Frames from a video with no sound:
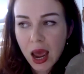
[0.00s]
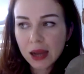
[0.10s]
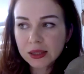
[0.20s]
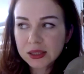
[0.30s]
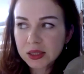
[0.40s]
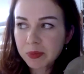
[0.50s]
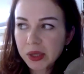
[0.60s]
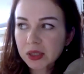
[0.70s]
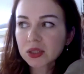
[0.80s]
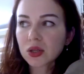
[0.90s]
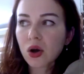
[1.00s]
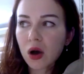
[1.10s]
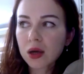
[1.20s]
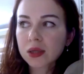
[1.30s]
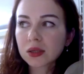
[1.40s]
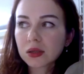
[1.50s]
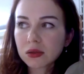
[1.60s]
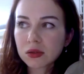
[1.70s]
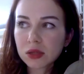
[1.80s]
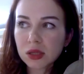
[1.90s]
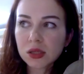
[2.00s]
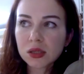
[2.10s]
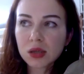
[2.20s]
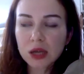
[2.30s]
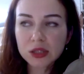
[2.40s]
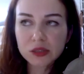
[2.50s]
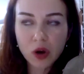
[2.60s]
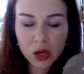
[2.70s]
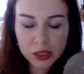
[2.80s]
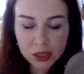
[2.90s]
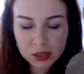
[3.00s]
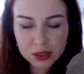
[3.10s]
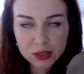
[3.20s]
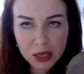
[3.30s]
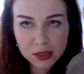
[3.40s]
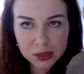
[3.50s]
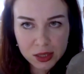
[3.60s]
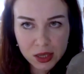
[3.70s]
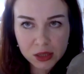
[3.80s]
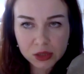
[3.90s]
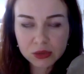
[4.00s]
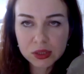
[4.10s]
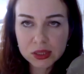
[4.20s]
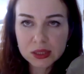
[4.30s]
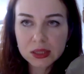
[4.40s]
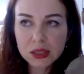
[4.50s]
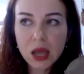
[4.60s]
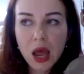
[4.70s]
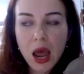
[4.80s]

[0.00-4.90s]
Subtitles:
And this depends on the kinds of audience that is there to listen,